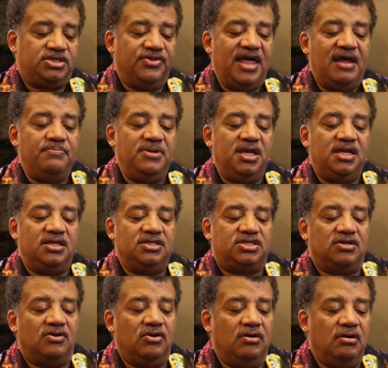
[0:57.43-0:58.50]
So that
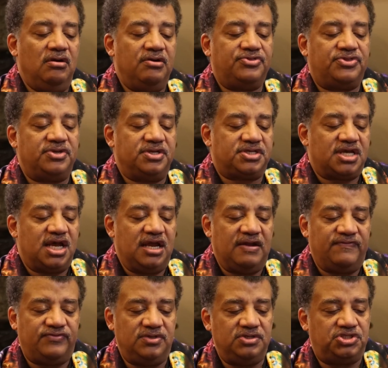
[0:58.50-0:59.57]
means Earth is kind of